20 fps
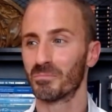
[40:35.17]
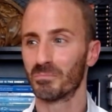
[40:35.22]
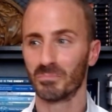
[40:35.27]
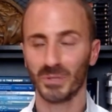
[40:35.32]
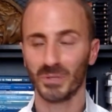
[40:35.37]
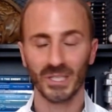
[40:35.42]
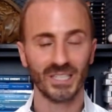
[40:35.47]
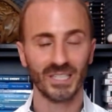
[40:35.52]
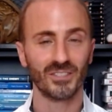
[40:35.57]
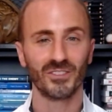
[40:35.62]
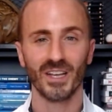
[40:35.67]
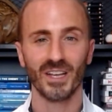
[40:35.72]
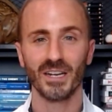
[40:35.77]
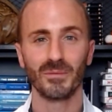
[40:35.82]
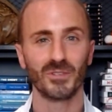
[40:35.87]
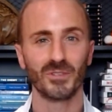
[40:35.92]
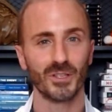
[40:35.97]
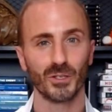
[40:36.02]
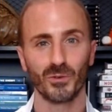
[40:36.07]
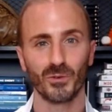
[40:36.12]
please send them
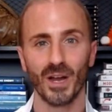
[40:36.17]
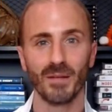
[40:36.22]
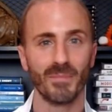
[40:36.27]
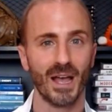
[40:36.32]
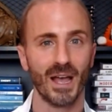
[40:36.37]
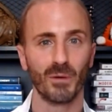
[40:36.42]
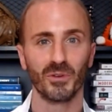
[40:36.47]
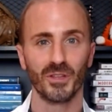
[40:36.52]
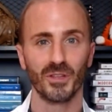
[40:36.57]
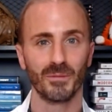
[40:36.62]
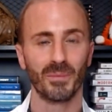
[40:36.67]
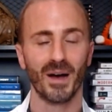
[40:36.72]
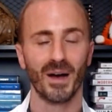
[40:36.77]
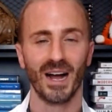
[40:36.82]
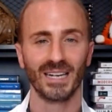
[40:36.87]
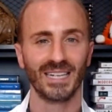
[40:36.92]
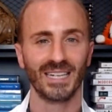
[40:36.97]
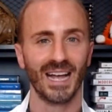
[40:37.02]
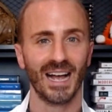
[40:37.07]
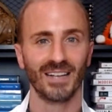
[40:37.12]
to The Great Man Within
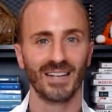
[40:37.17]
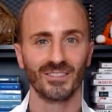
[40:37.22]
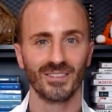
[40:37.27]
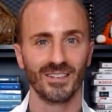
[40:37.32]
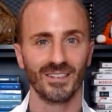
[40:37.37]
Podcast.